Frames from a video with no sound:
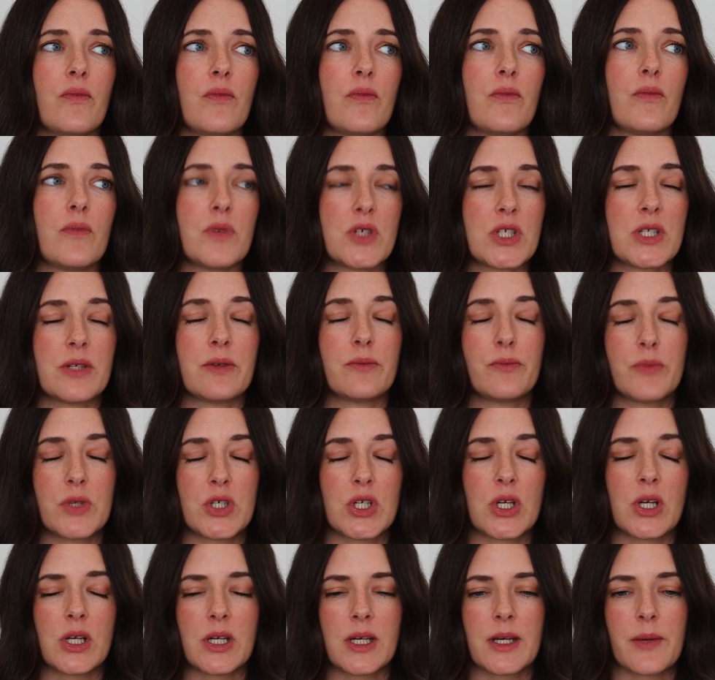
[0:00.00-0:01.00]

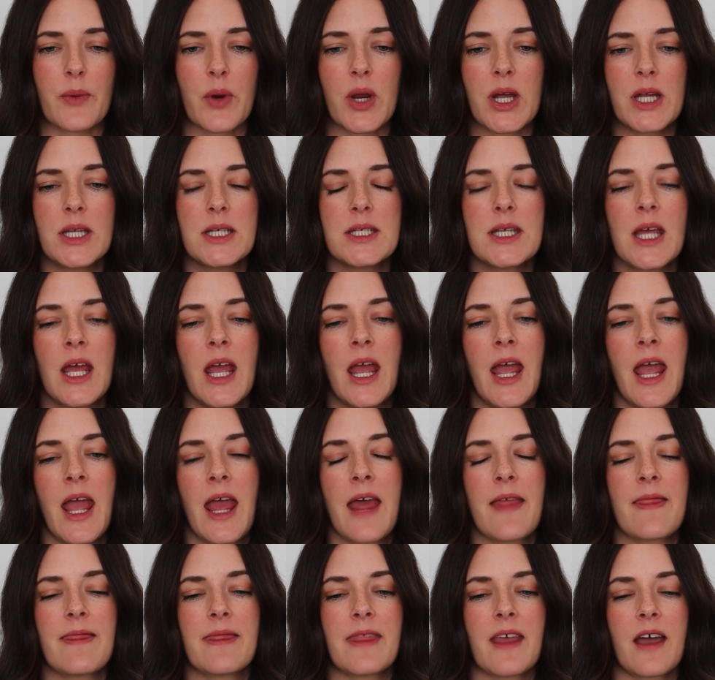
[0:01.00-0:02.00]
maternity brand.
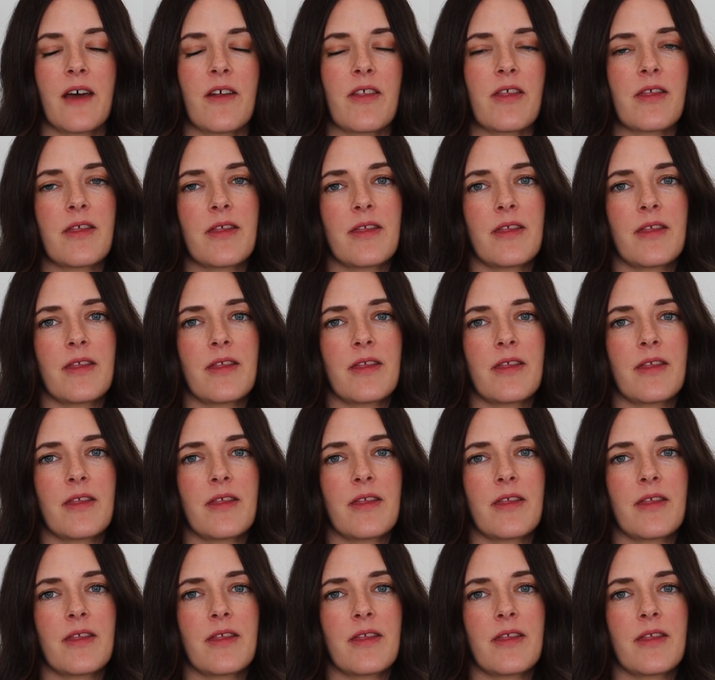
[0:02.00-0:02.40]
Now,